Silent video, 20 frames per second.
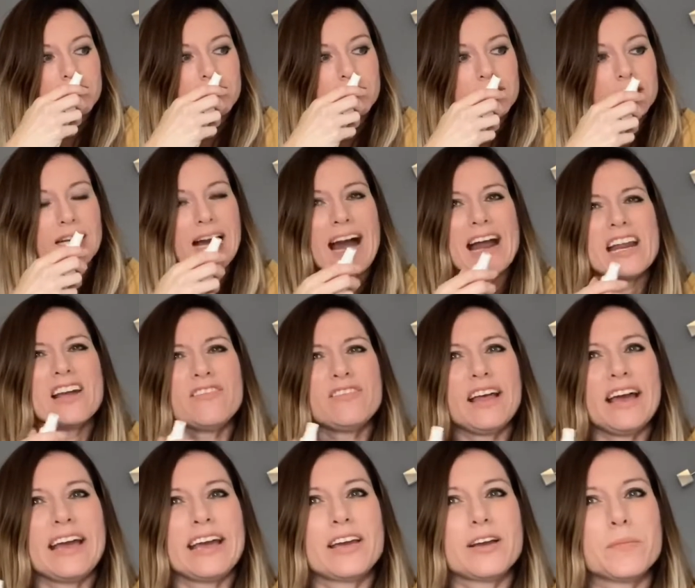Kind of
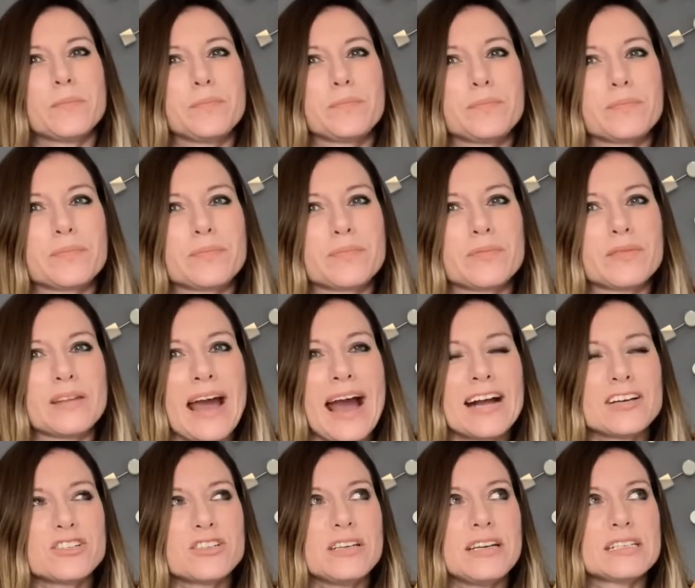like,
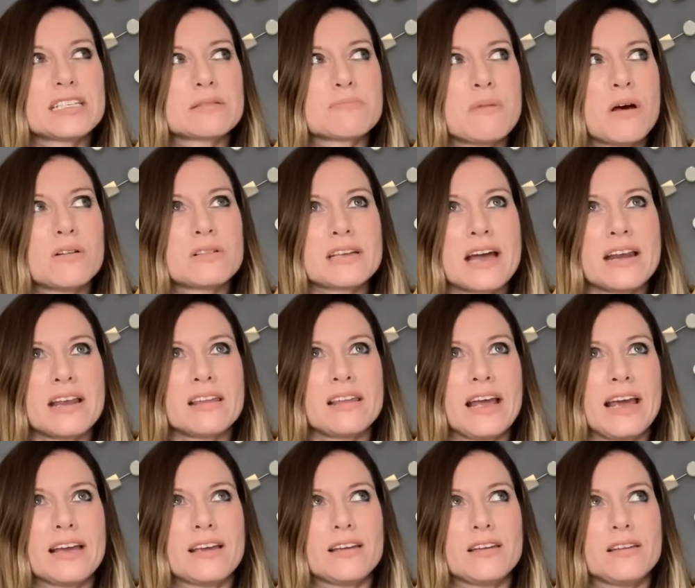actually it smells kind of
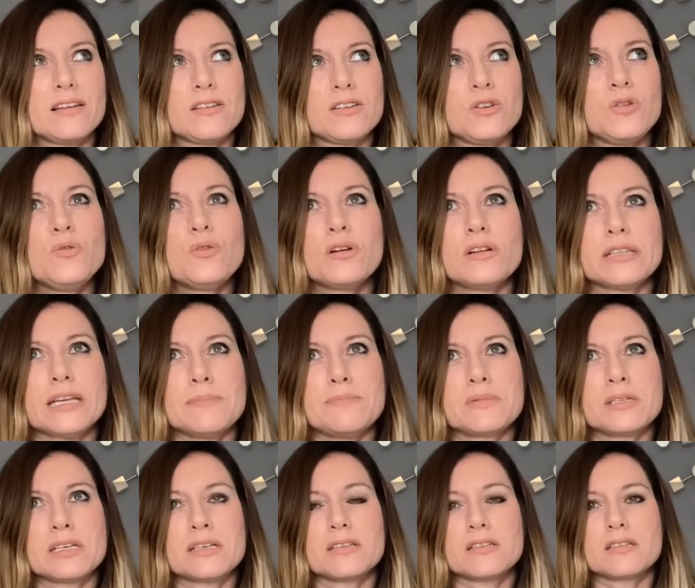like
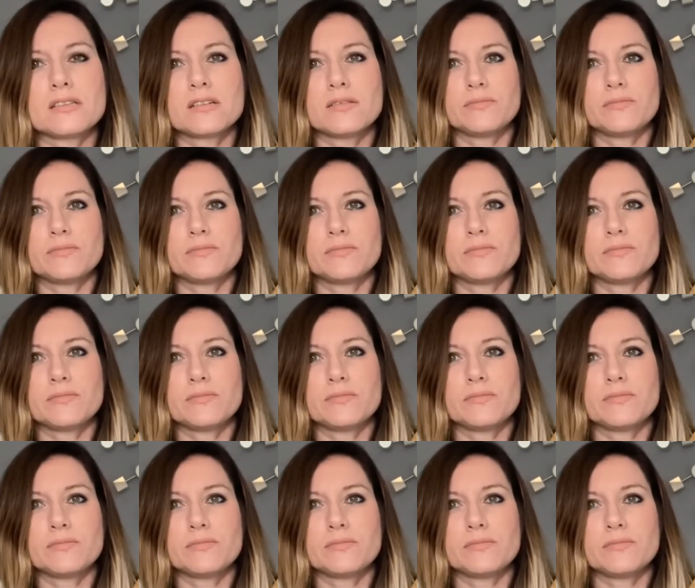eucalyptus.